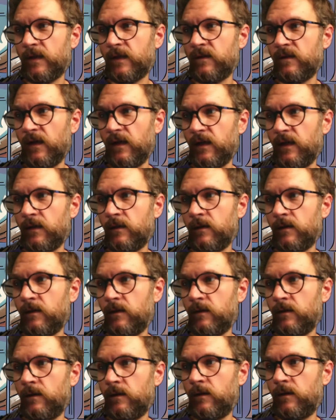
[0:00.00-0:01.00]
there.
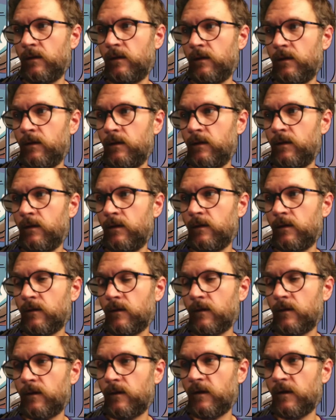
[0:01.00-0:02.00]

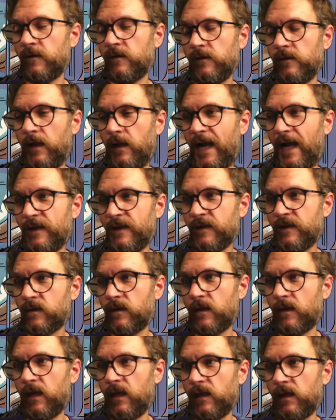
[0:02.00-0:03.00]
This last
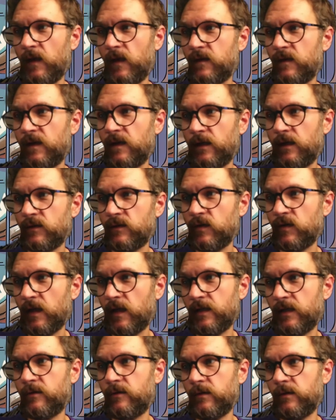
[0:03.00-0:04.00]
thing that sounds
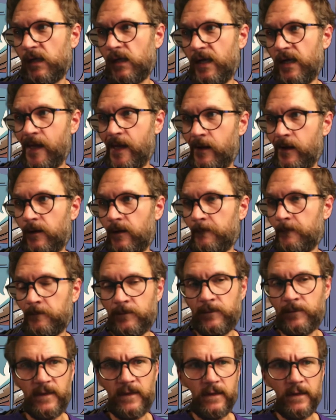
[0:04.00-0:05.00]
like crying.
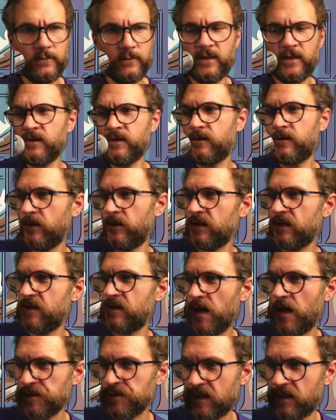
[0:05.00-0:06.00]
These ones when it
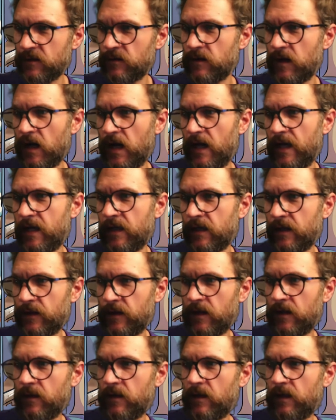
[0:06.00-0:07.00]
sounds like crying, I
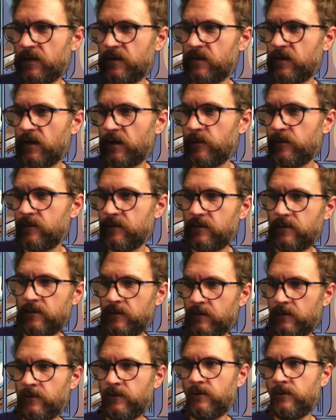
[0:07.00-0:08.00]
think that's um
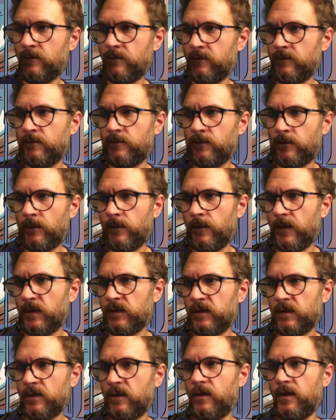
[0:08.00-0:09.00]

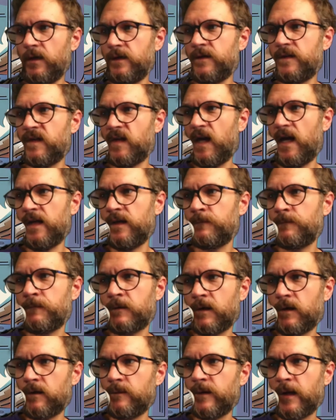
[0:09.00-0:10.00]
that's a good sign of
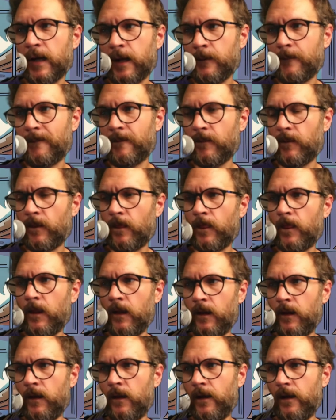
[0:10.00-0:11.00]
curbing.
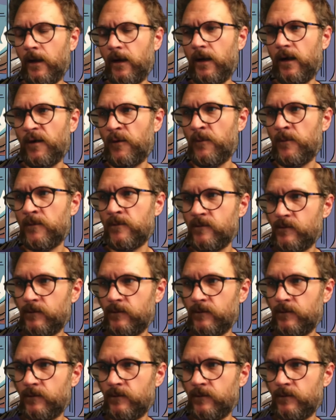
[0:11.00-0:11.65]
Um,